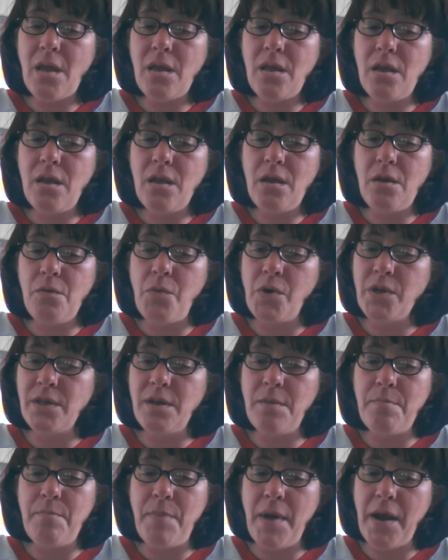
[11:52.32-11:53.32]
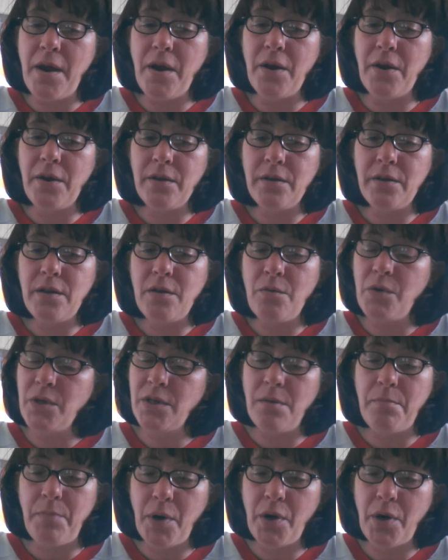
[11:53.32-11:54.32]
It wasn't a bear. It wasn't a
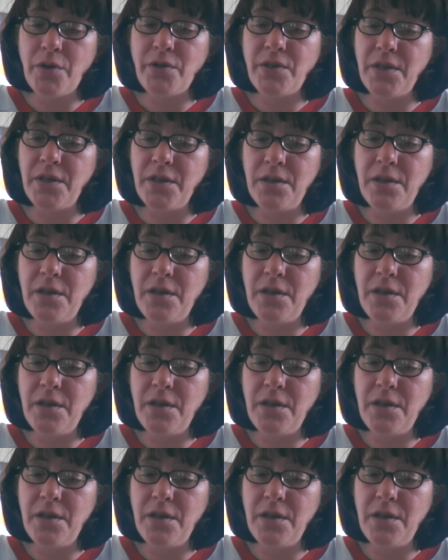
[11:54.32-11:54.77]
person.